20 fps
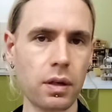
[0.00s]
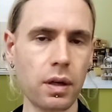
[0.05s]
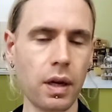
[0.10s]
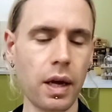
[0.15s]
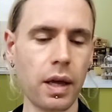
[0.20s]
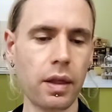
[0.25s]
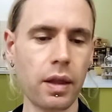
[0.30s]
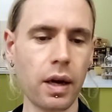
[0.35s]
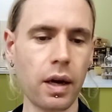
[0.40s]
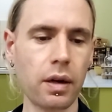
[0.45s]

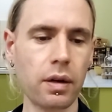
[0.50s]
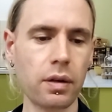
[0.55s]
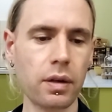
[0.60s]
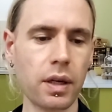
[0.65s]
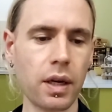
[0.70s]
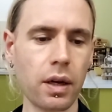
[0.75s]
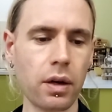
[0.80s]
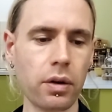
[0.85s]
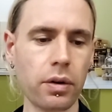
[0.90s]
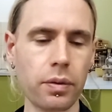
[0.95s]
and that
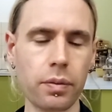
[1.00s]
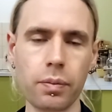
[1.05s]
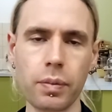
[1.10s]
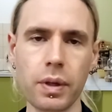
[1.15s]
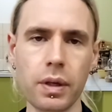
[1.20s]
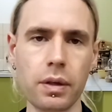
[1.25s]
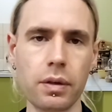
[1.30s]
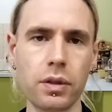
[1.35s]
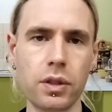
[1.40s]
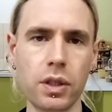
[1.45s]
cannot
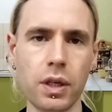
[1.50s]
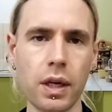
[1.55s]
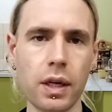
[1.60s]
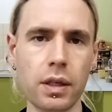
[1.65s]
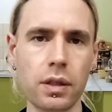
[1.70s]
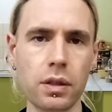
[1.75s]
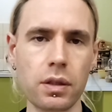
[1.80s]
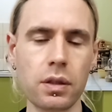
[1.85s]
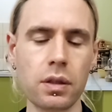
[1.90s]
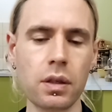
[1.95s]
be
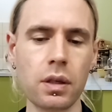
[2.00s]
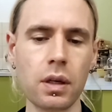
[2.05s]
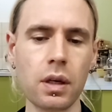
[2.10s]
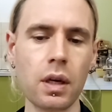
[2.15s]
changed.